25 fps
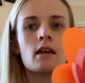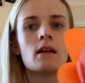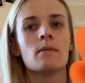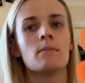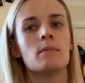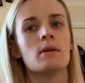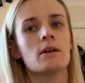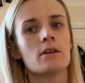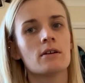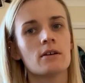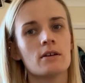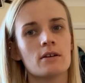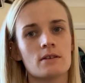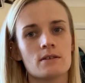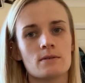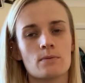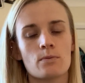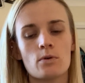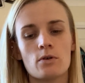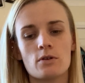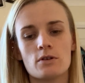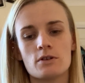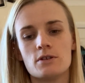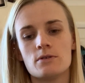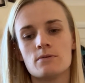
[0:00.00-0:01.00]
because
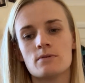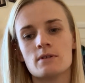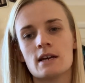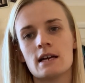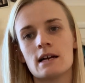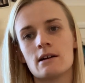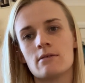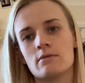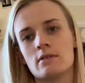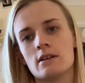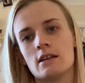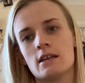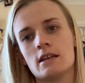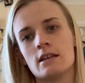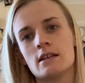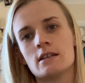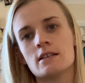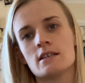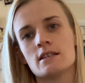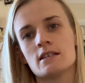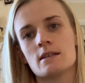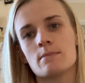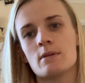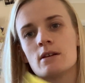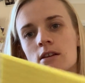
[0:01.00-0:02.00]
what you now need
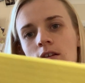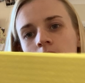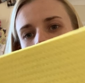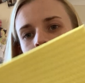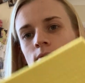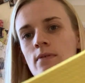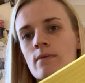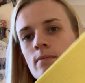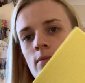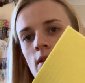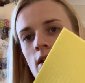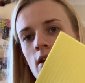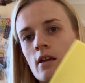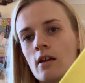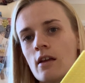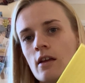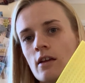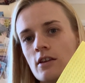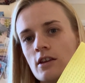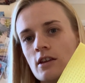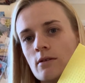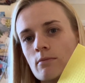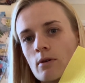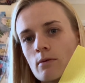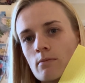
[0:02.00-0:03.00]
is a bit of
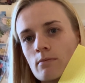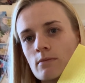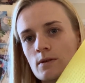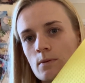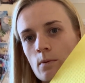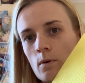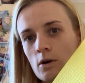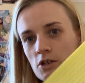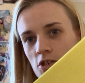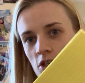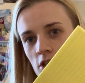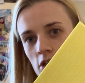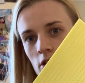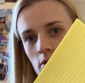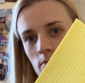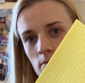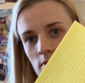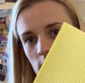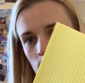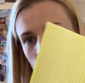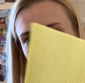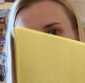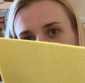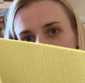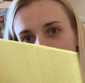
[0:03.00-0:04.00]
your mum's washing up
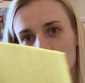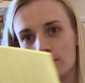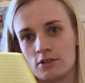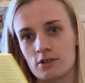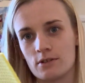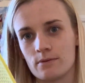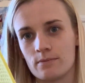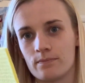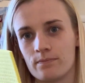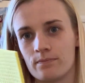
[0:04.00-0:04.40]
sponge.